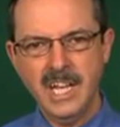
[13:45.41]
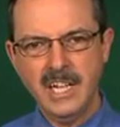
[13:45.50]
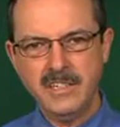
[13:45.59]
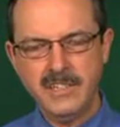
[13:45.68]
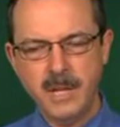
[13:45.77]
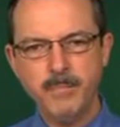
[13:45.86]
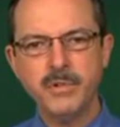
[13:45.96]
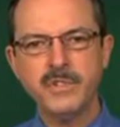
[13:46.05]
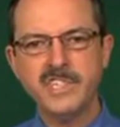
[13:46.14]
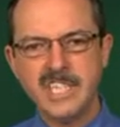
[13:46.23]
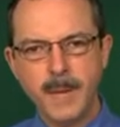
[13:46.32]
it's the
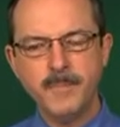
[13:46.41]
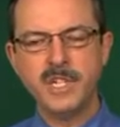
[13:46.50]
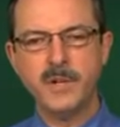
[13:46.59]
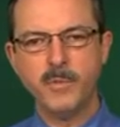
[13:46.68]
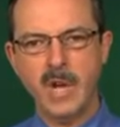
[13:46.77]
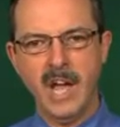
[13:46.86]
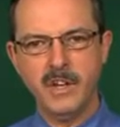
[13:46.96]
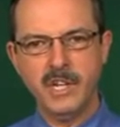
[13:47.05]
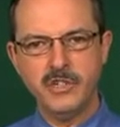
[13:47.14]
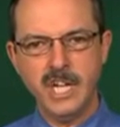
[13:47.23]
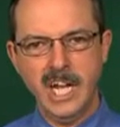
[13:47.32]
perception of
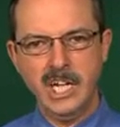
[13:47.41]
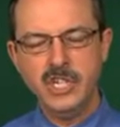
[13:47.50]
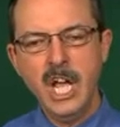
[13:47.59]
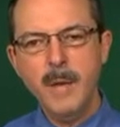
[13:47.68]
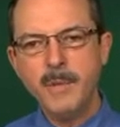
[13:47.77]
reality changed